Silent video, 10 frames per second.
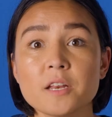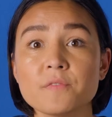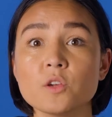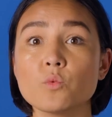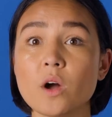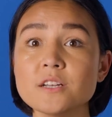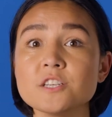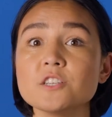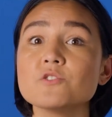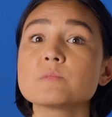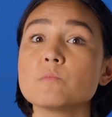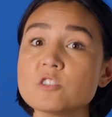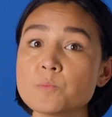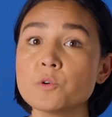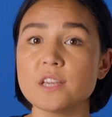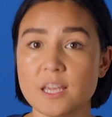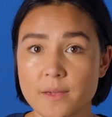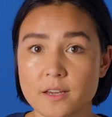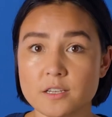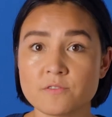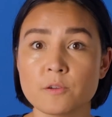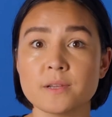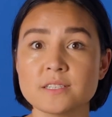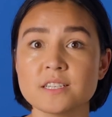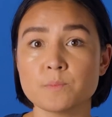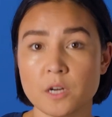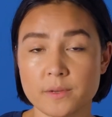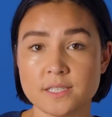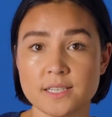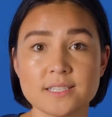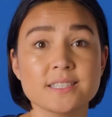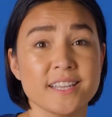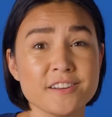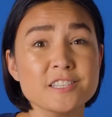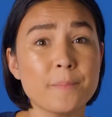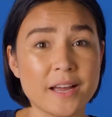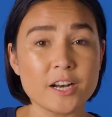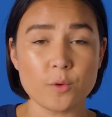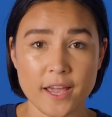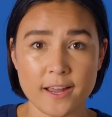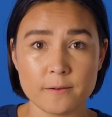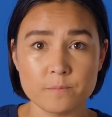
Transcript: But if you want to use multiple emails for business purposes, there's a better way.